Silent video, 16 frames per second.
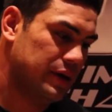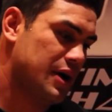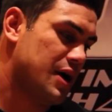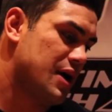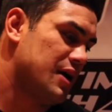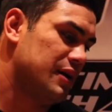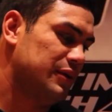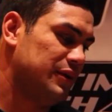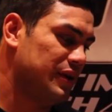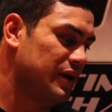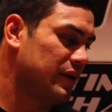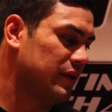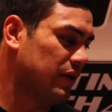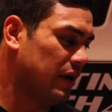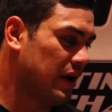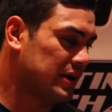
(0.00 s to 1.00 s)
Uh, you
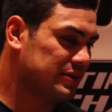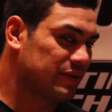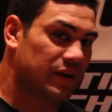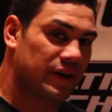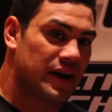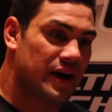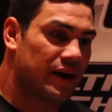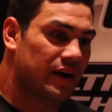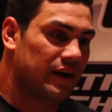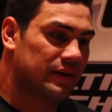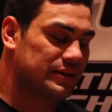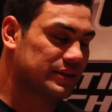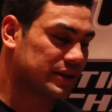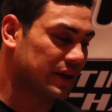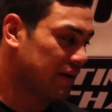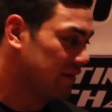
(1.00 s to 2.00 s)
know, as of right now, I
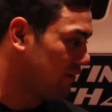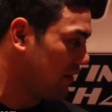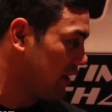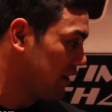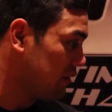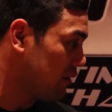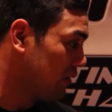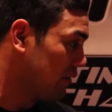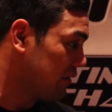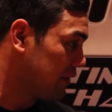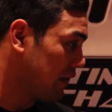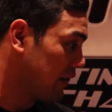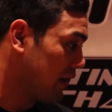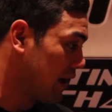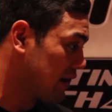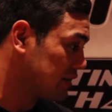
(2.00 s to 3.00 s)
just kind of fighting whoever
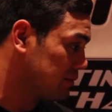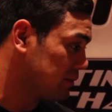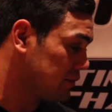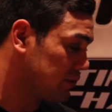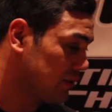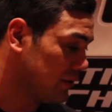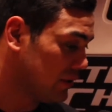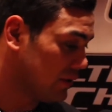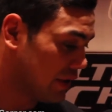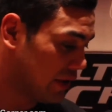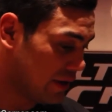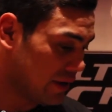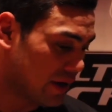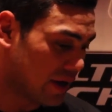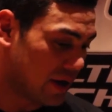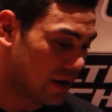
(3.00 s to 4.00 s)
they ask me to,
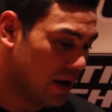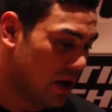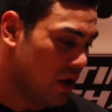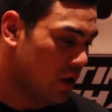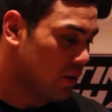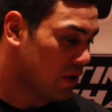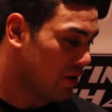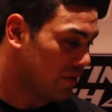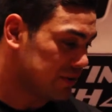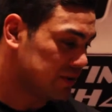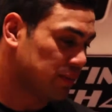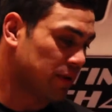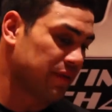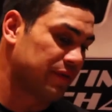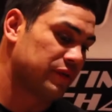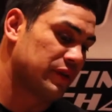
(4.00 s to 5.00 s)
and uh, whatever's
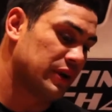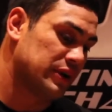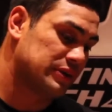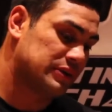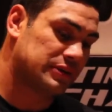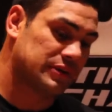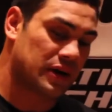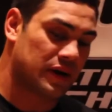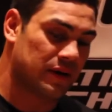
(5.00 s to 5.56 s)
smart for us.